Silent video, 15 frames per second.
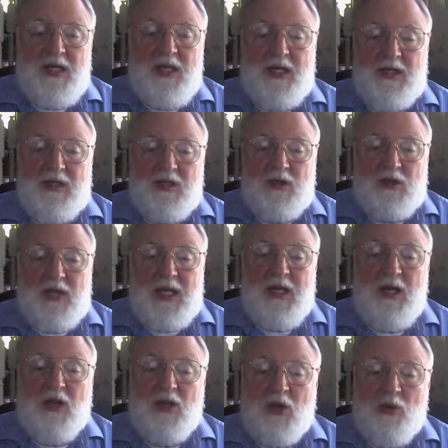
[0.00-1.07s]

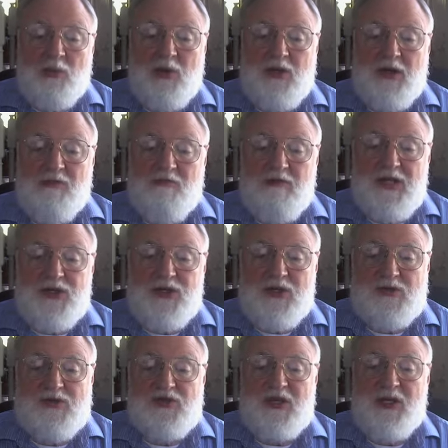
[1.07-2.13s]
including global and
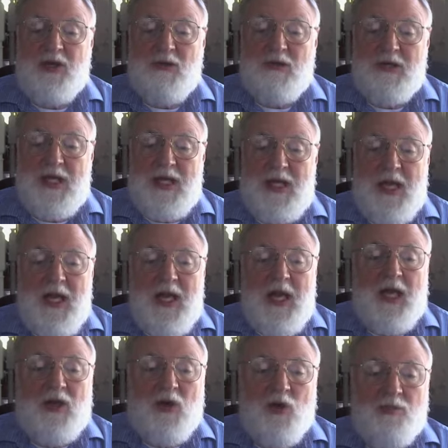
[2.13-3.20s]
regional security
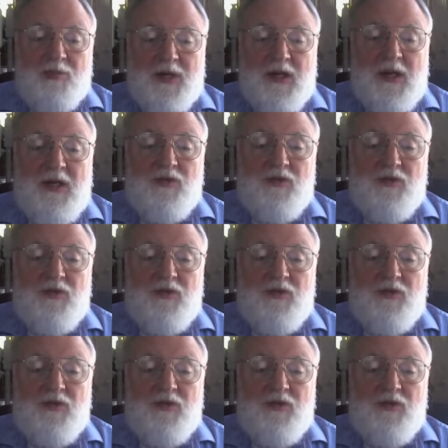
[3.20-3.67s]
and open,